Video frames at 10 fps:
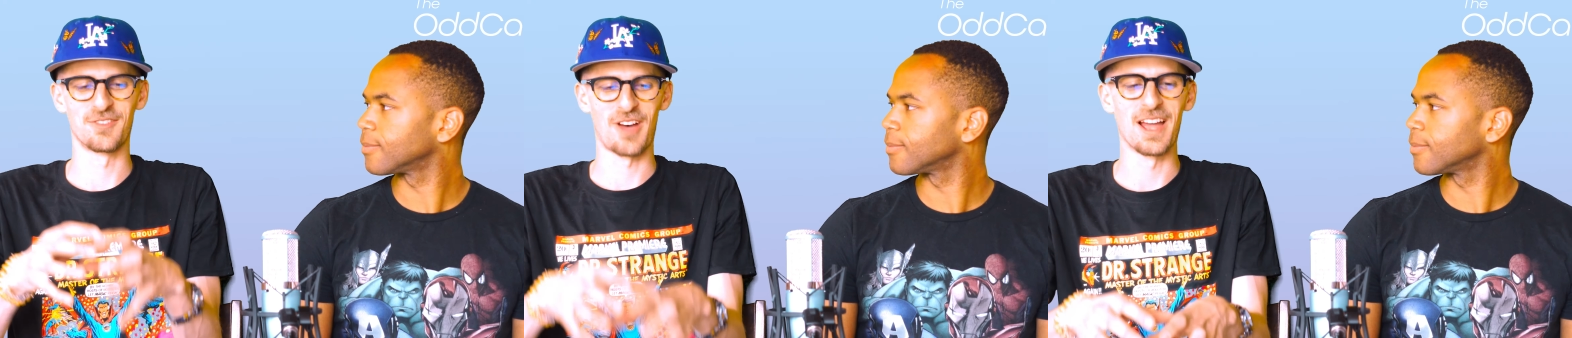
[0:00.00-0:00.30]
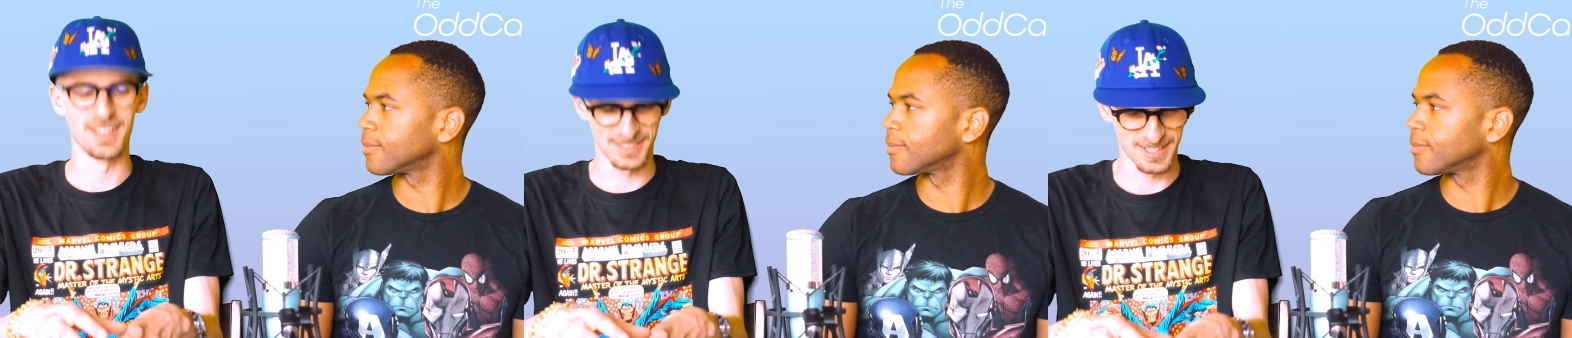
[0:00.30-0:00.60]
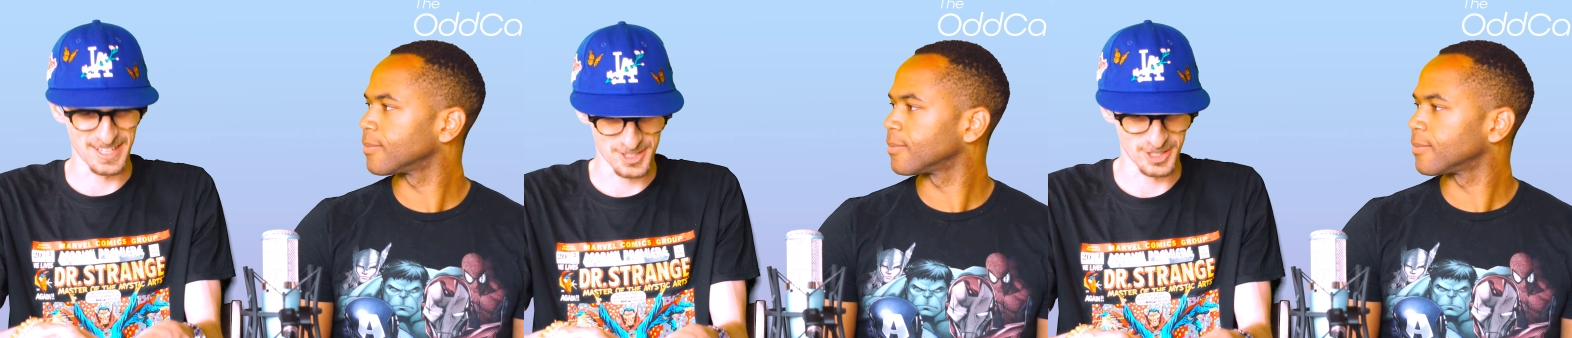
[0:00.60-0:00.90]
Speaker 1: the violence of
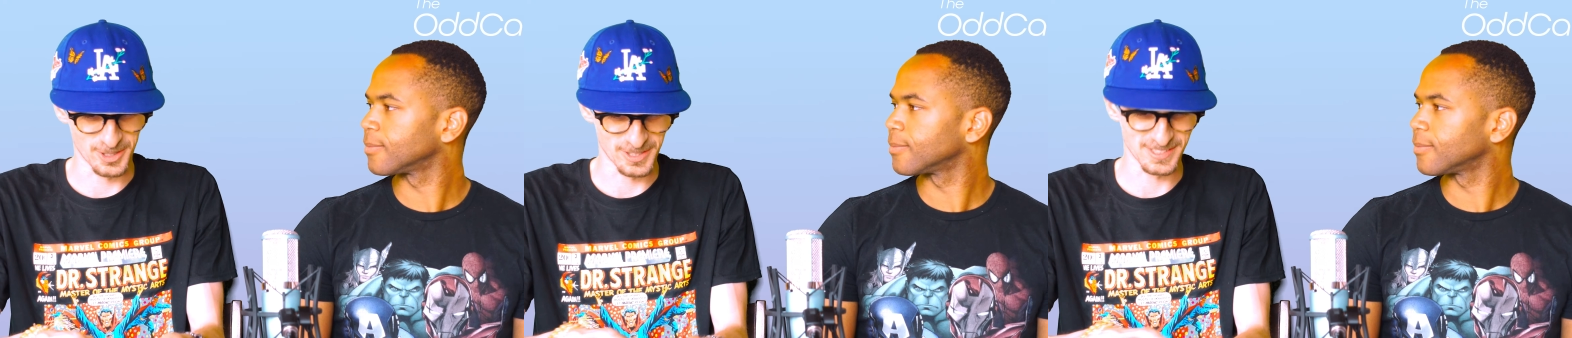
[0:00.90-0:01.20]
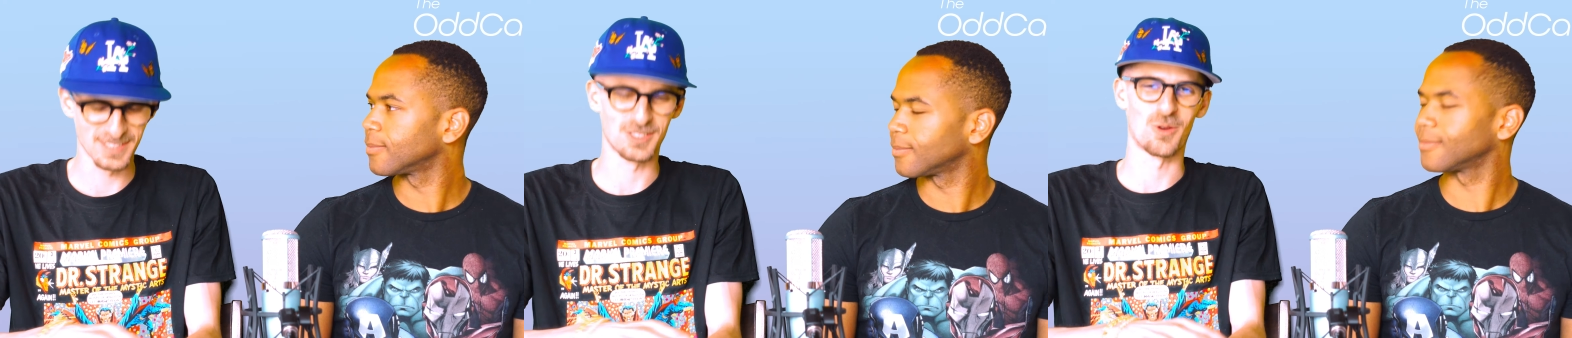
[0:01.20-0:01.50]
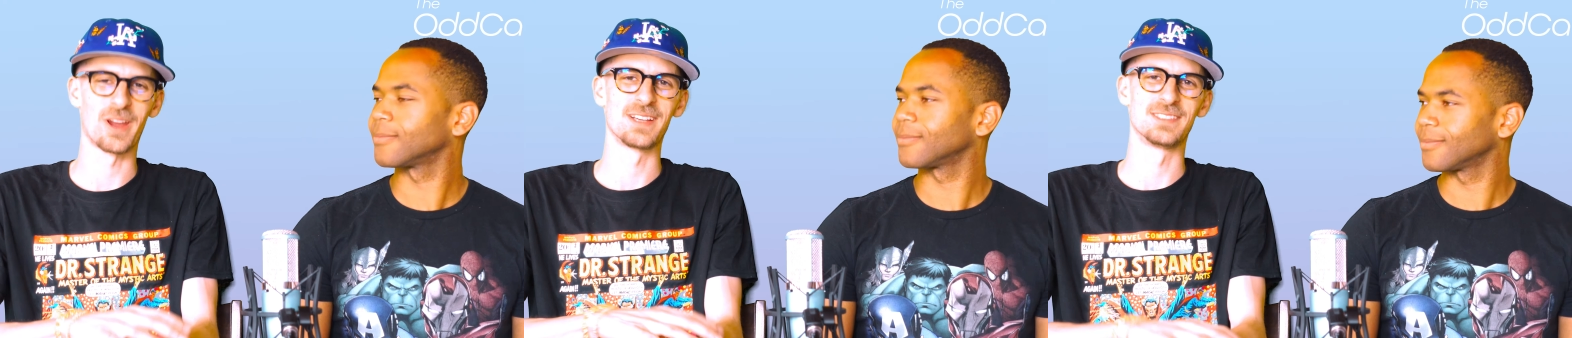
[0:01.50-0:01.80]
that show because it's
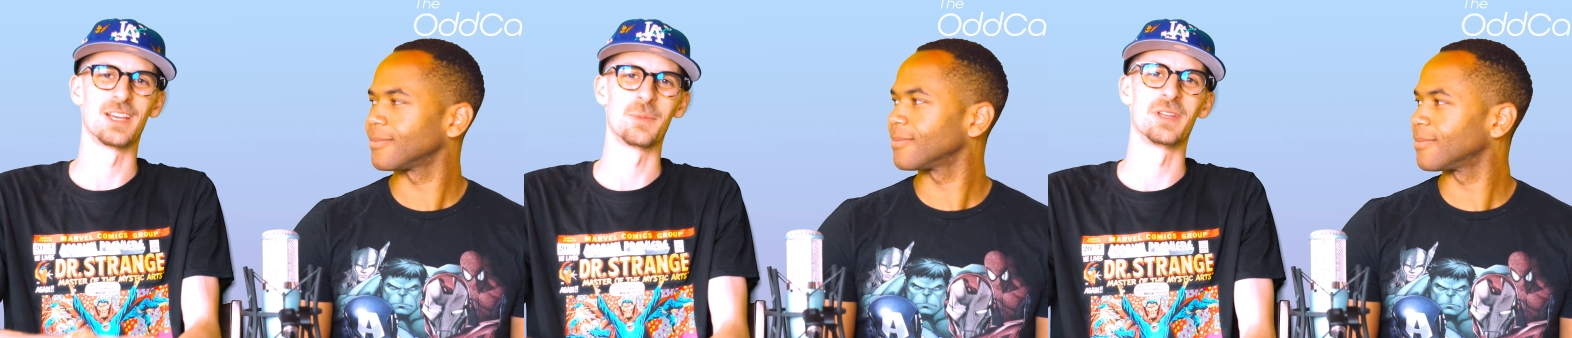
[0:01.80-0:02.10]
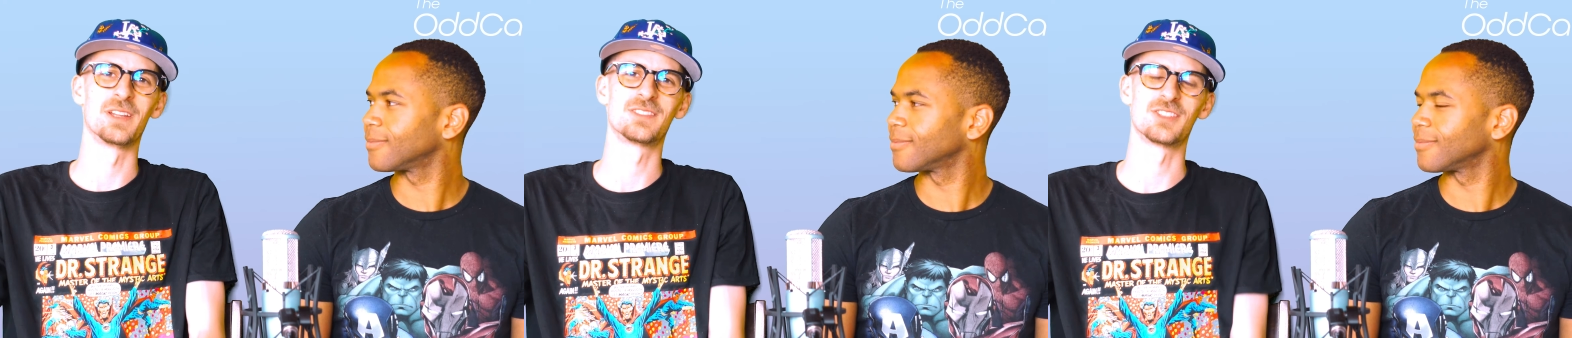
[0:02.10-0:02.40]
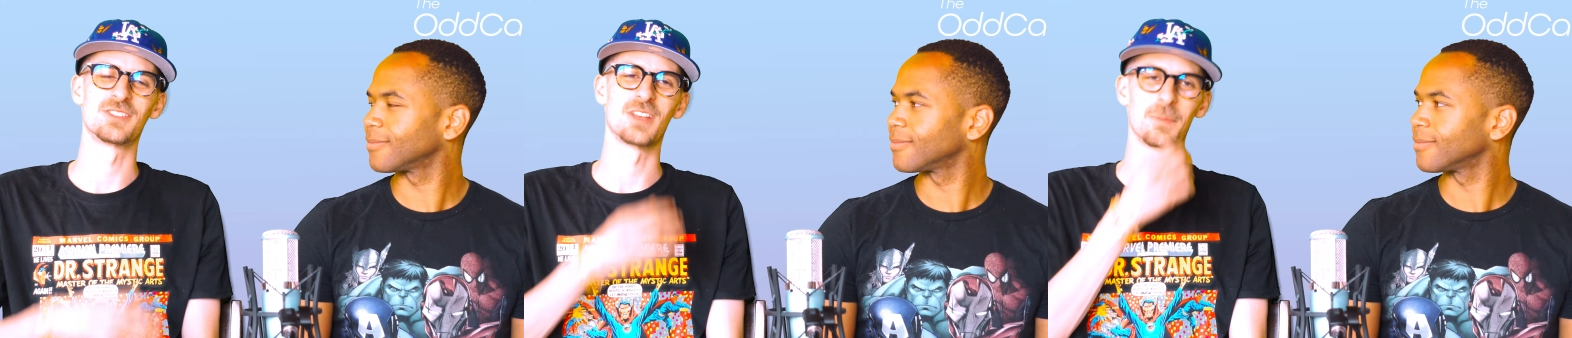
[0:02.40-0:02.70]
crazy. I mean, it's it's
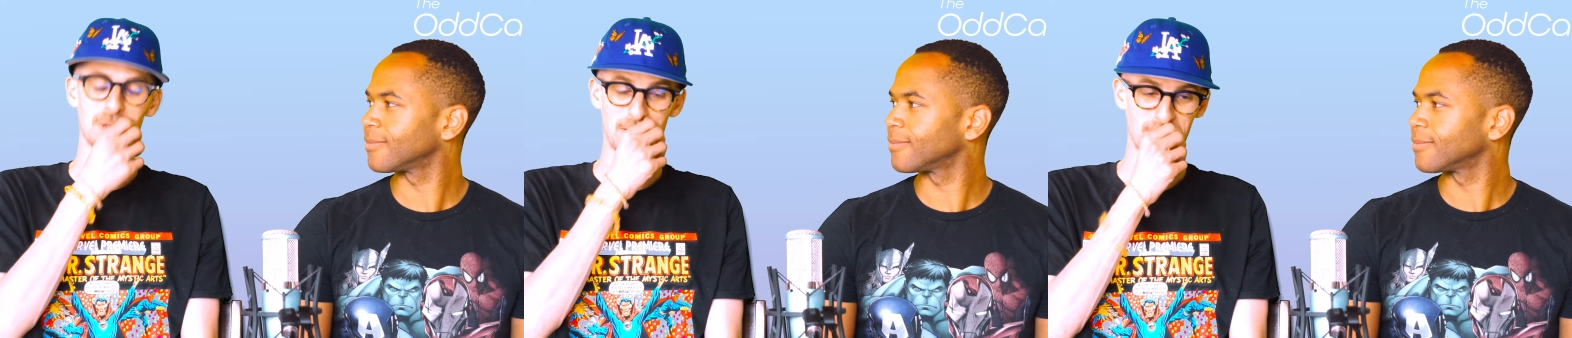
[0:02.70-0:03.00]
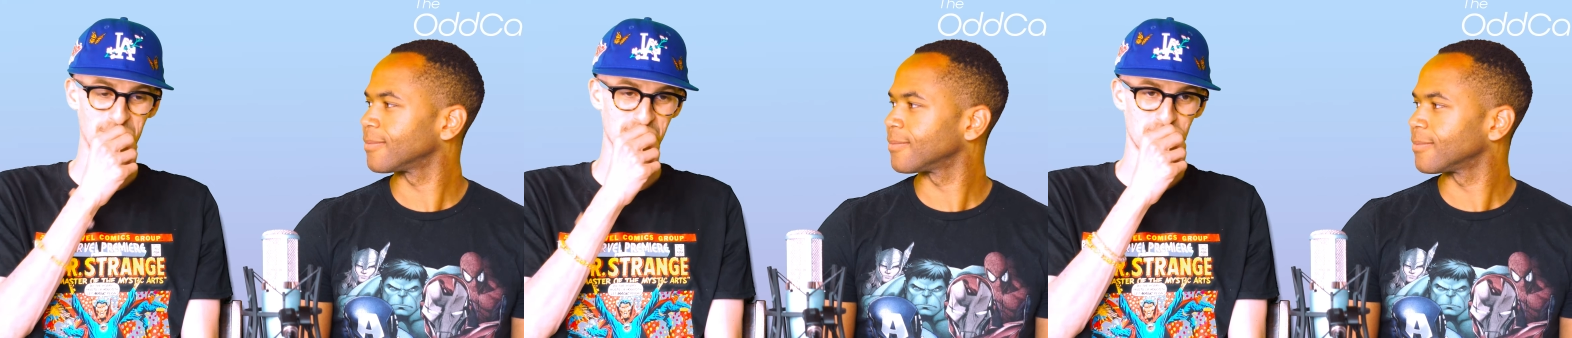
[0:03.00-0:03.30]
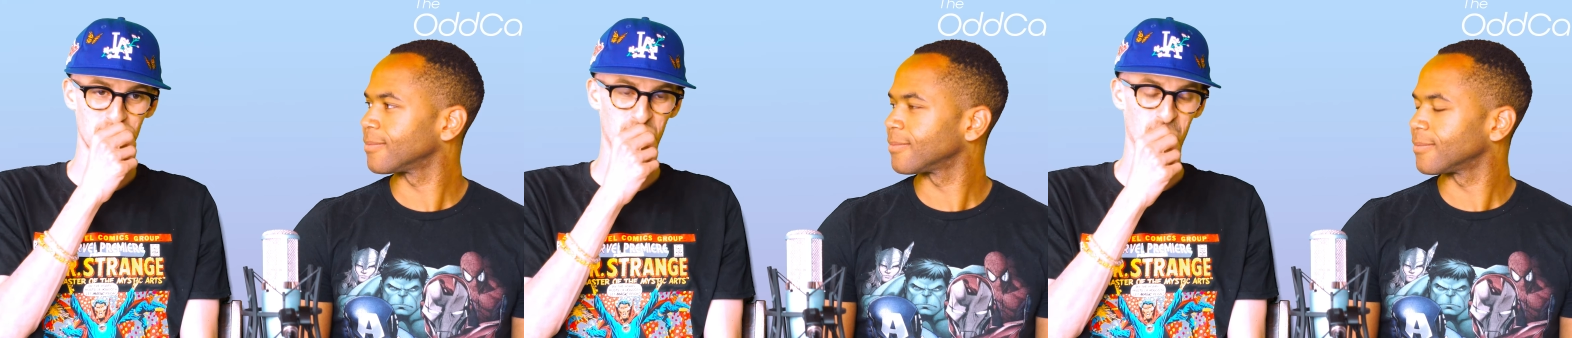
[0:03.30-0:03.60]
just something I've never
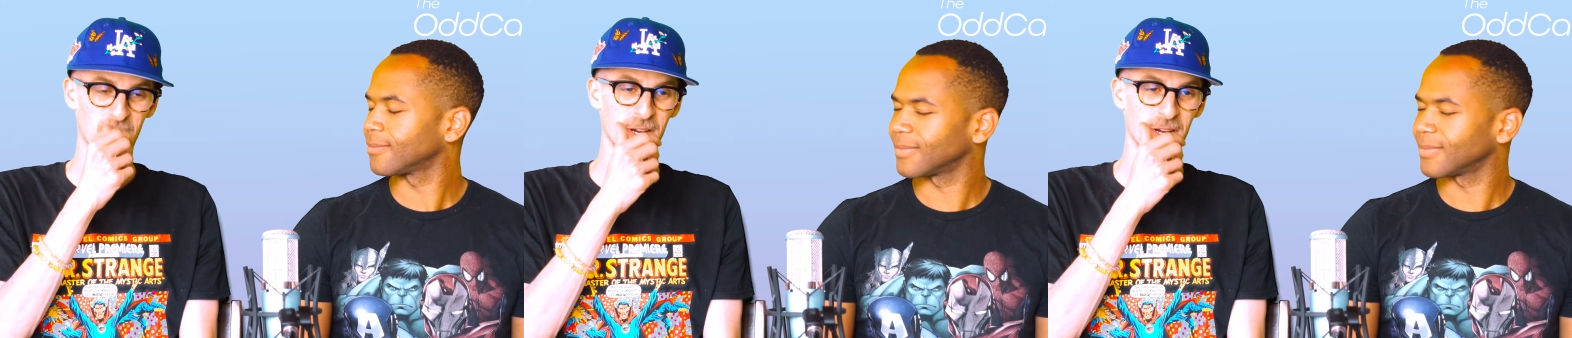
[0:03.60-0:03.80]
seen before.